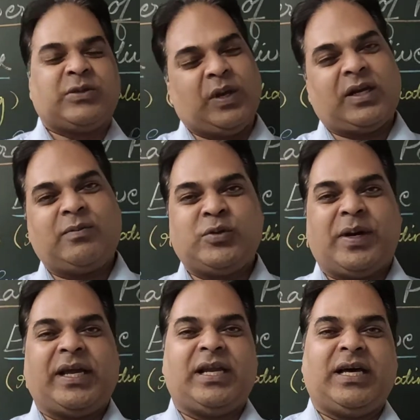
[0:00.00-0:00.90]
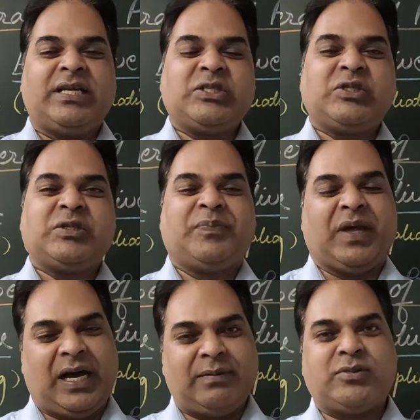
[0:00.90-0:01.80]
welcome to my class.
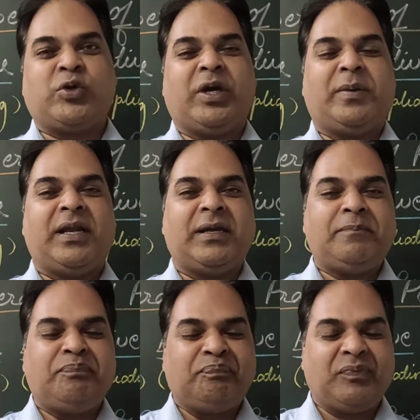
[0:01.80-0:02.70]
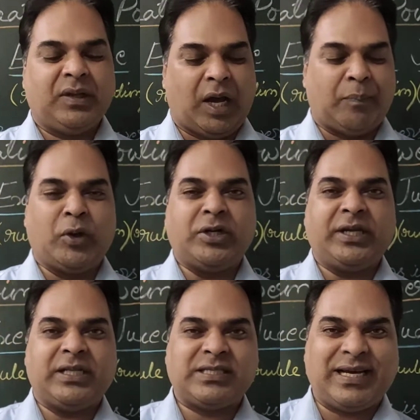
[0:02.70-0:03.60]
I am Shoaib, a
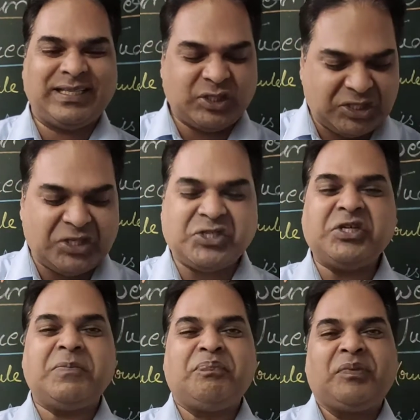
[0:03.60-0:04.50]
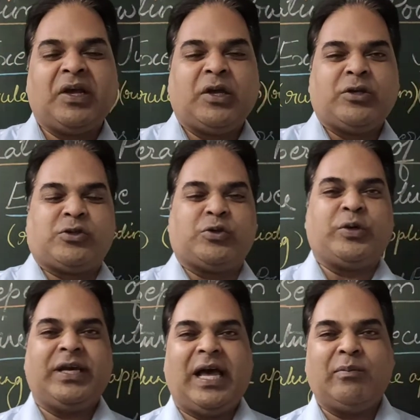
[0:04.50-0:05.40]
political science teacher. So
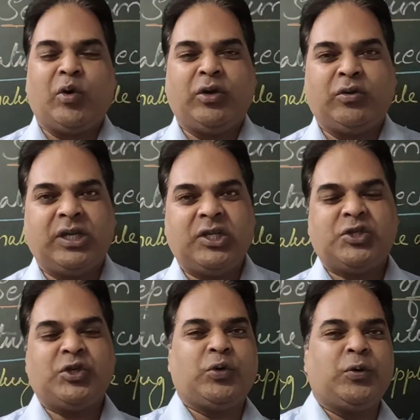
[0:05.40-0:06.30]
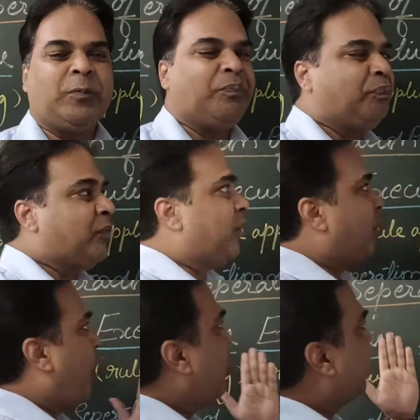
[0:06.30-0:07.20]
today I am going to teach you the
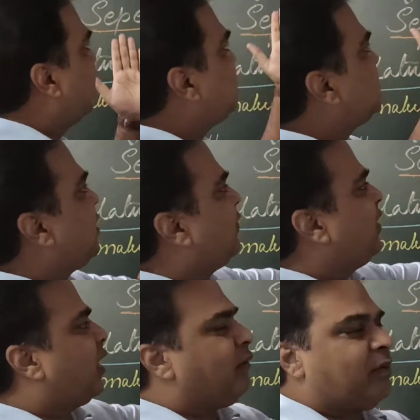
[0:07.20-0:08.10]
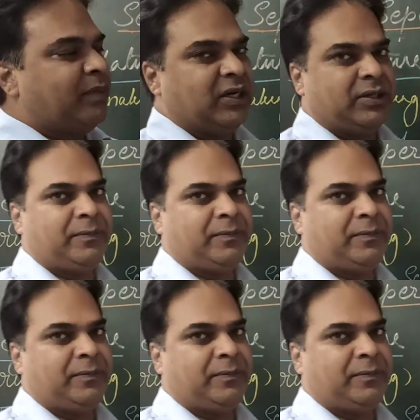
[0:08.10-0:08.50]
organs of the government.